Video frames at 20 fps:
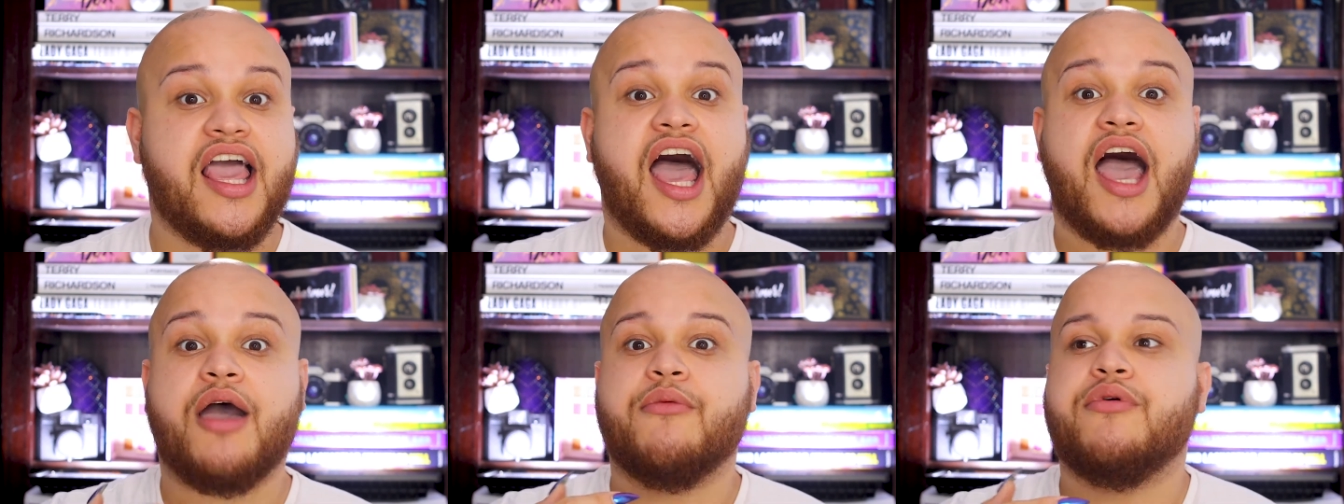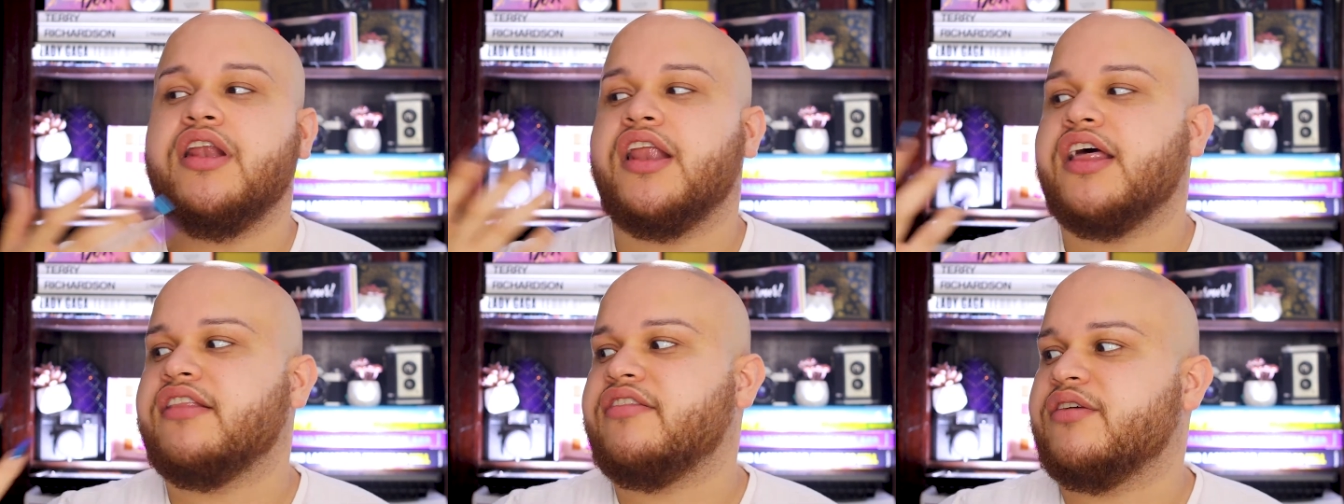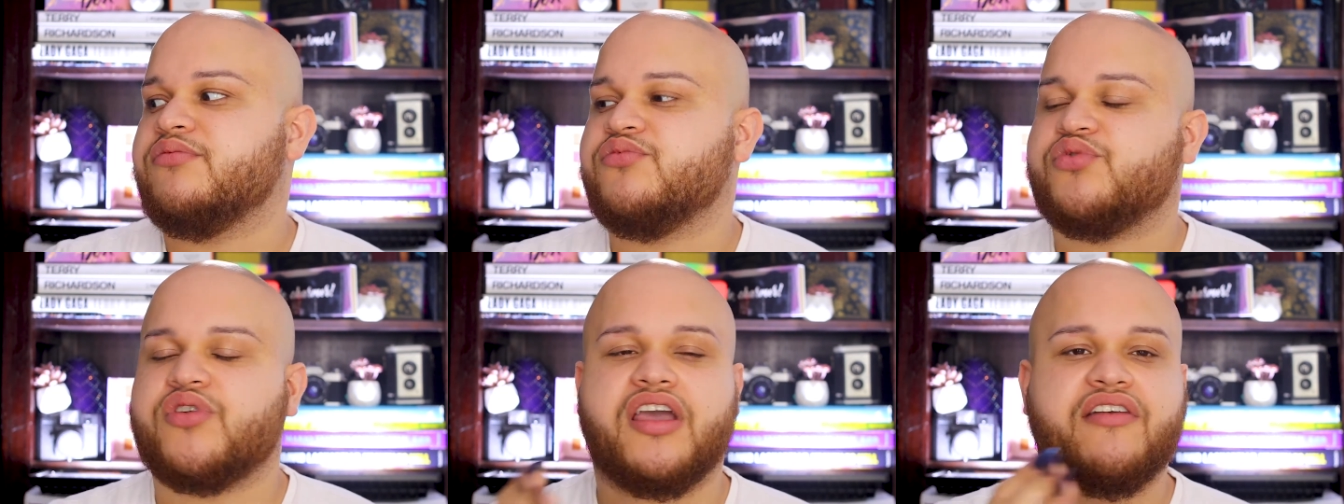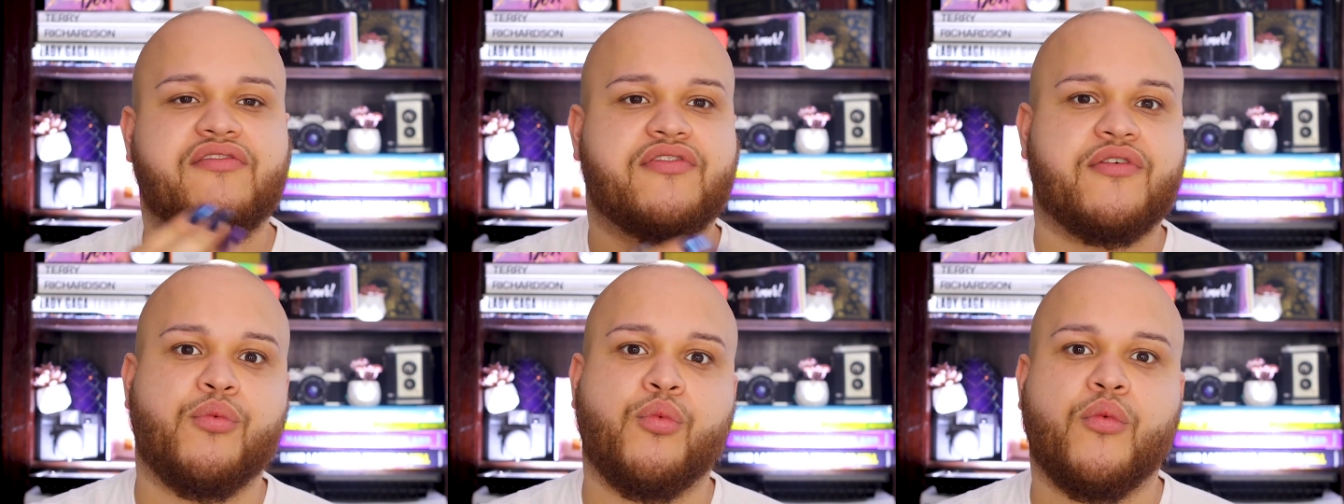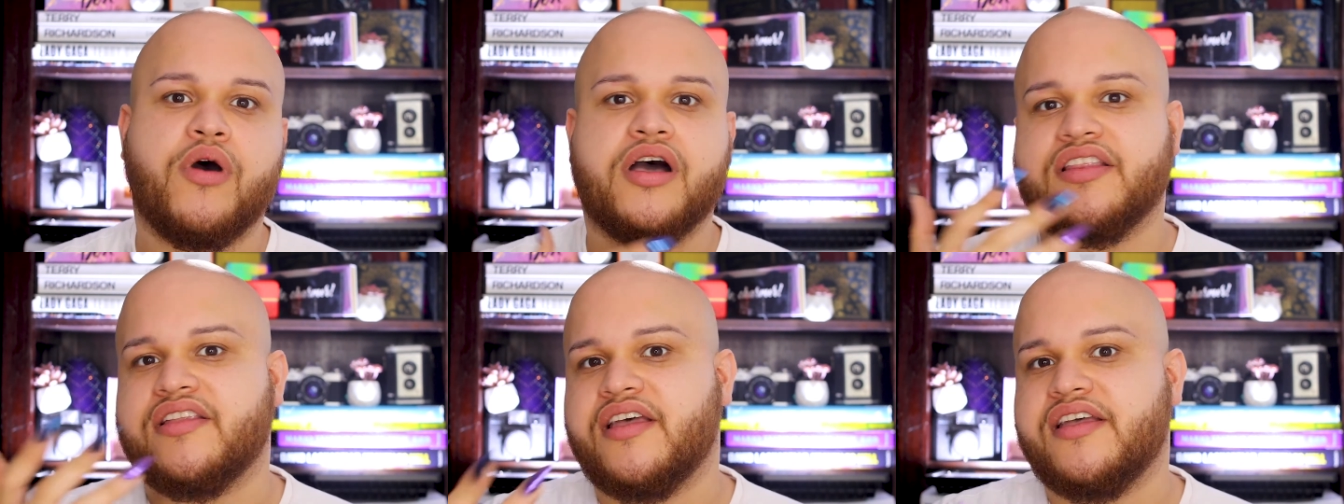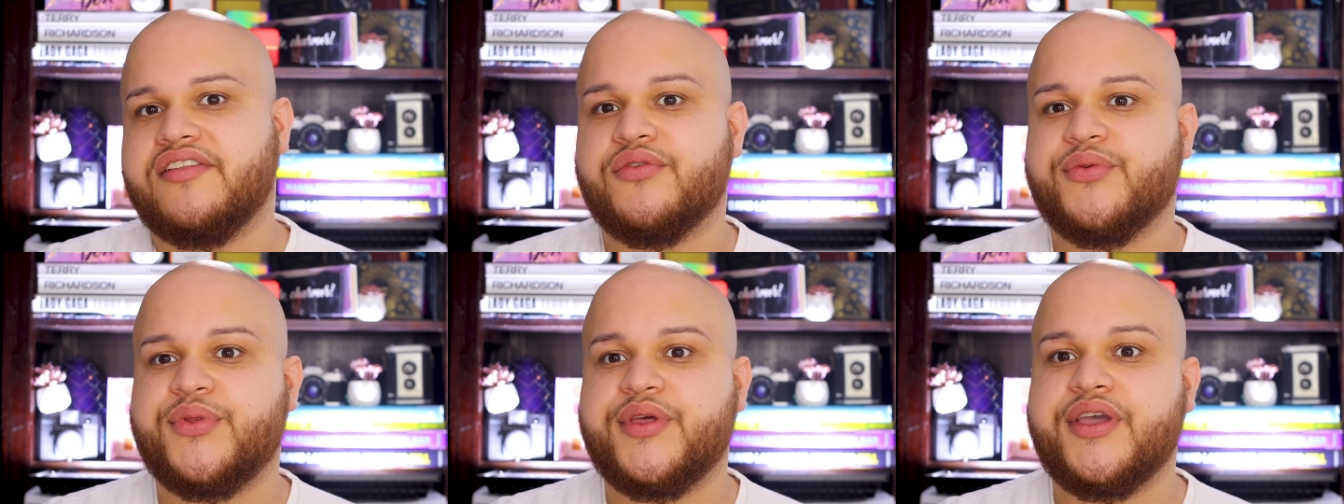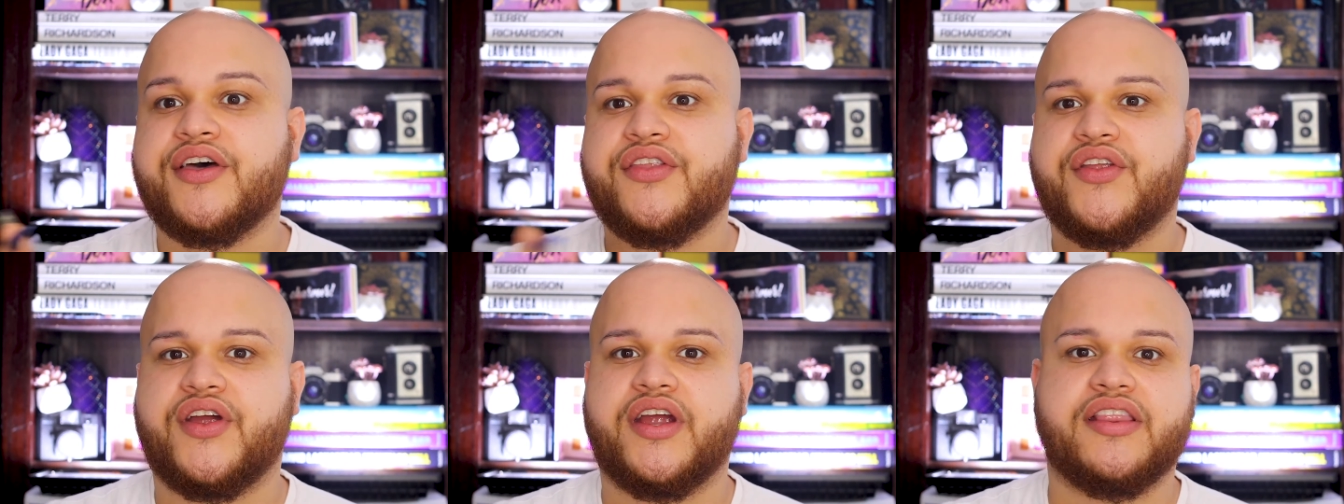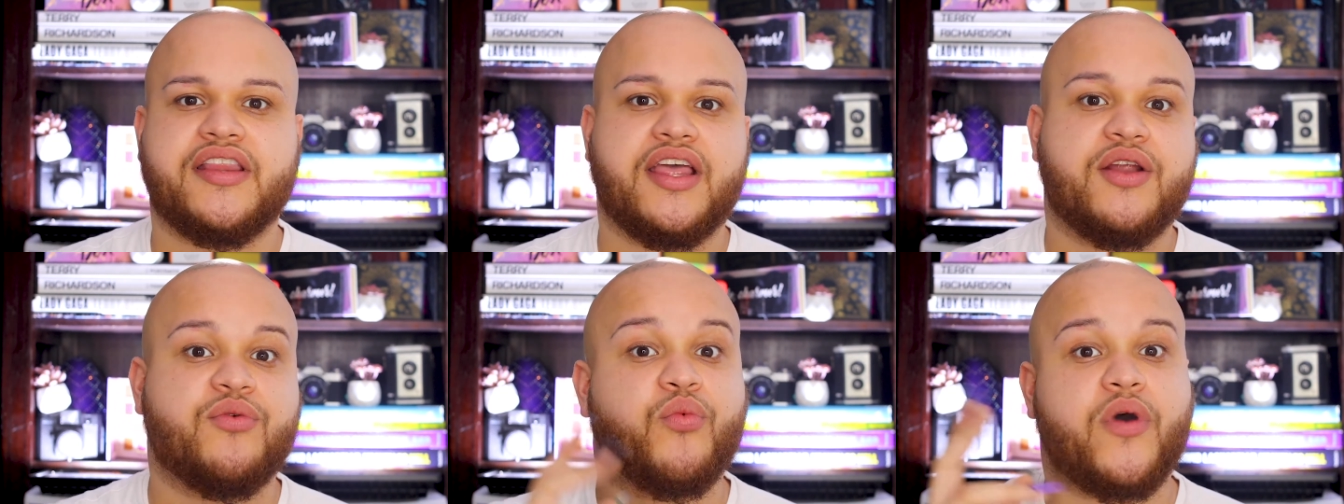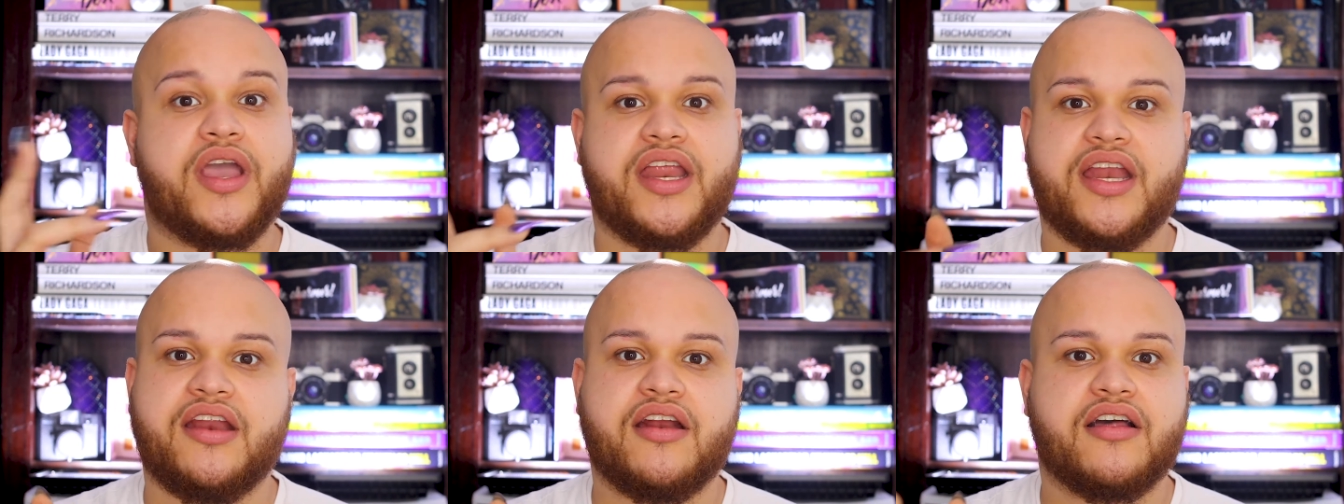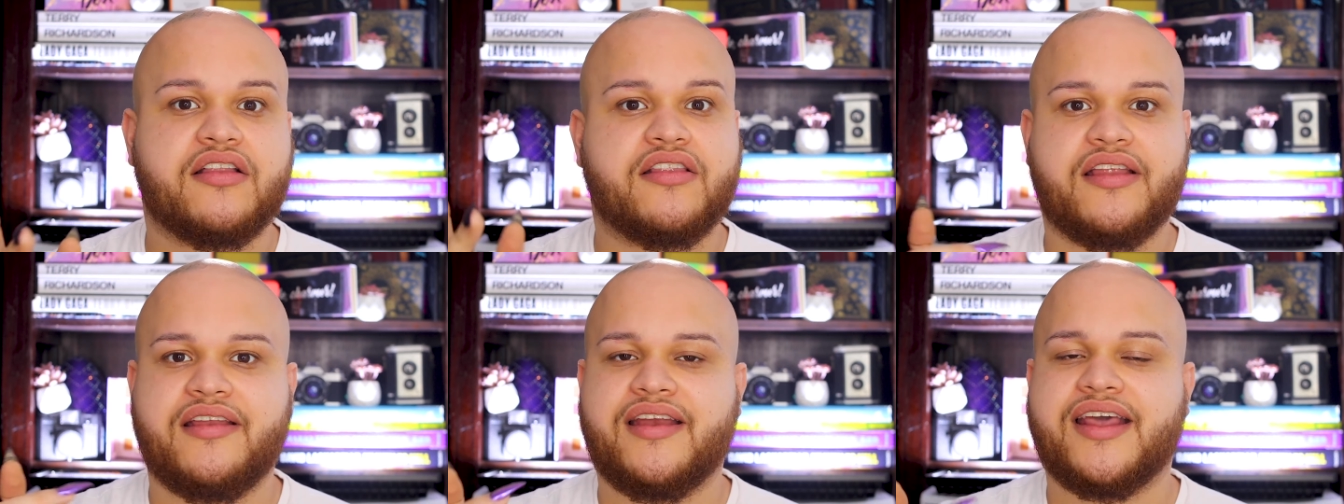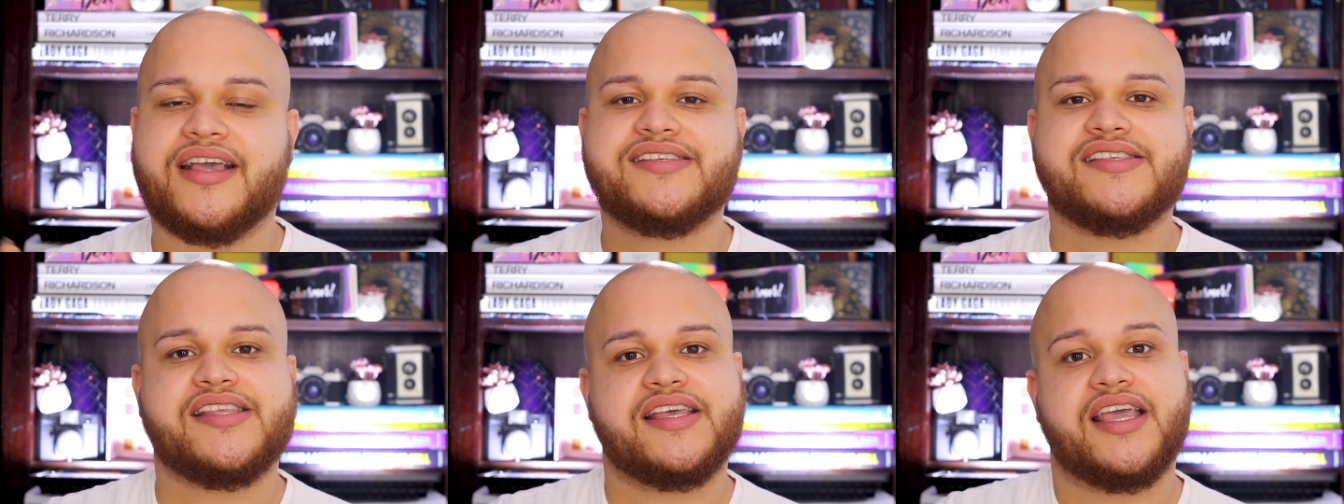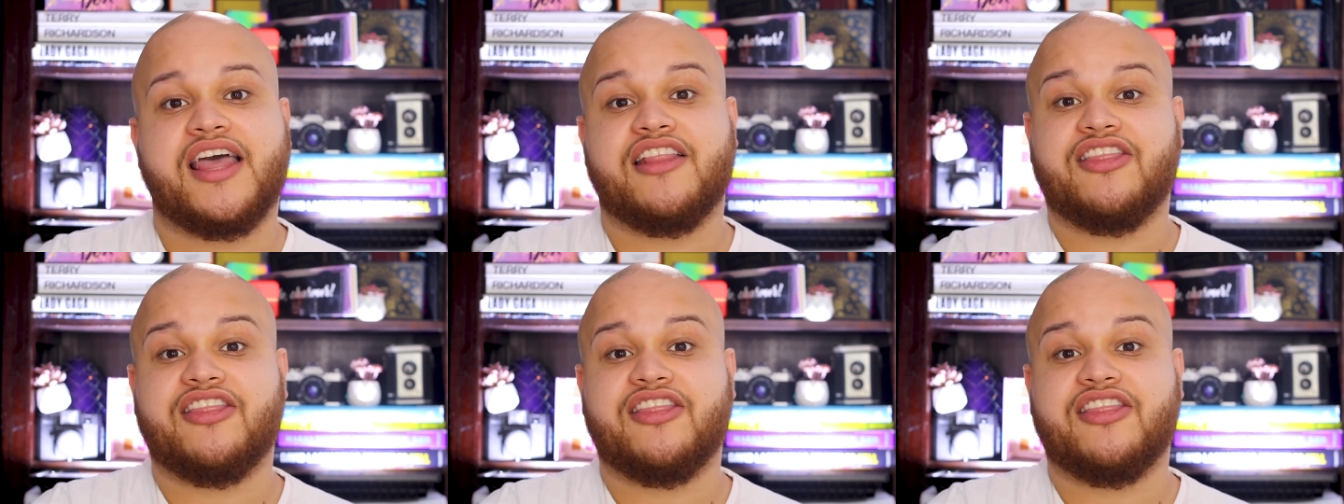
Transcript: I would let them dry from one day to the other and then waiting on the next day.